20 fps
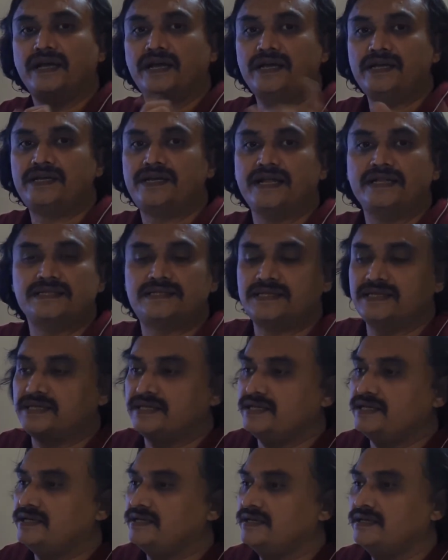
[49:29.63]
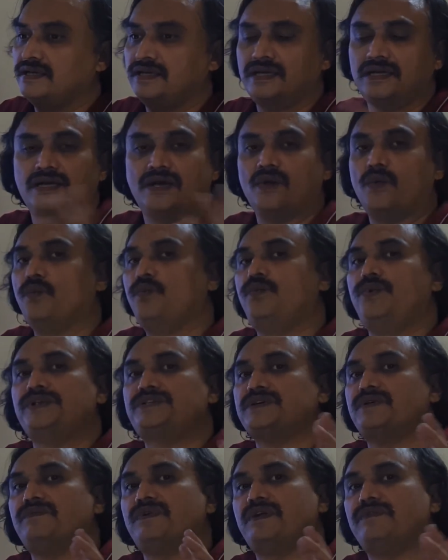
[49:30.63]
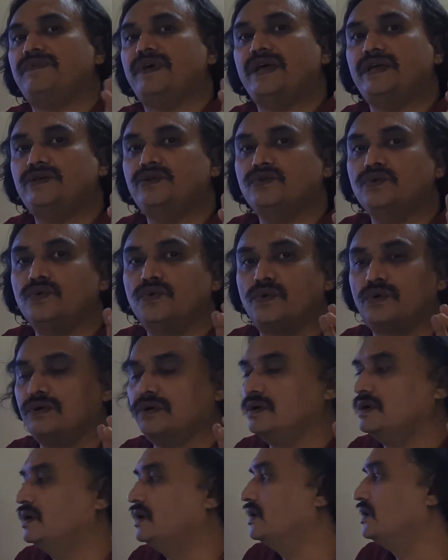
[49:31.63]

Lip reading: intensity, whichever way you